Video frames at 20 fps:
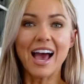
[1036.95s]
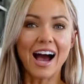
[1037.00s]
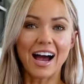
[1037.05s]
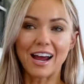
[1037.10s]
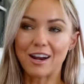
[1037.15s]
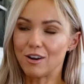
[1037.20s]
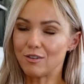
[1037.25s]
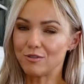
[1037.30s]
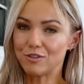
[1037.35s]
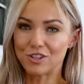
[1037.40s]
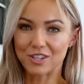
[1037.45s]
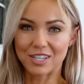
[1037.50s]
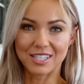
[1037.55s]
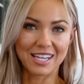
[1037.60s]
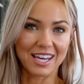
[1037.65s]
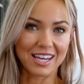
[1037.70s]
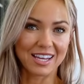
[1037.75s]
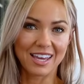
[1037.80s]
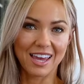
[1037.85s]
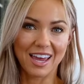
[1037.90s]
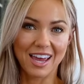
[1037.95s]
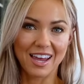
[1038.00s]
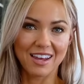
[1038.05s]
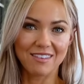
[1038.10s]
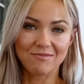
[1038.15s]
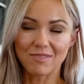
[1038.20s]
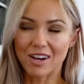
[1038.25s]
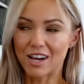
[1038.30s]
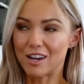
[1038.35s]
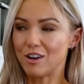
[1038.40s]
I love doing
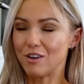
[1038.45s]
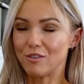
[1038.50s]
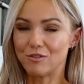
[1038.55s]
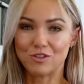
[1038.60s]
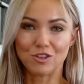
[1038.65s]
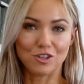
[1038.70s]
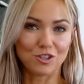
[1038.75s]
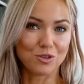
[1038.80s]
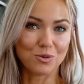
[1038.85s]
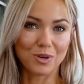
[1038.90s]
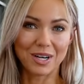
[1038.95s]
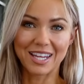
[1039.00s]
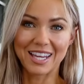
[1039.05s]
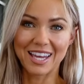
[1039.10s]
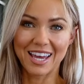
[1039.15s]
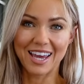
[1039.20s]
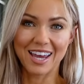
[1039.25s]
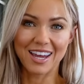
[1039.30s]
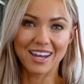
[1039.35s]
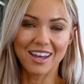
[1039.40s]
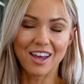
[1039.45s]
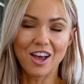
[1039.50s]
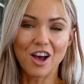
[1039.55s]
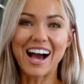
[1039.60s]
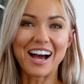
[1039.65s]
10K. I love doing 20K.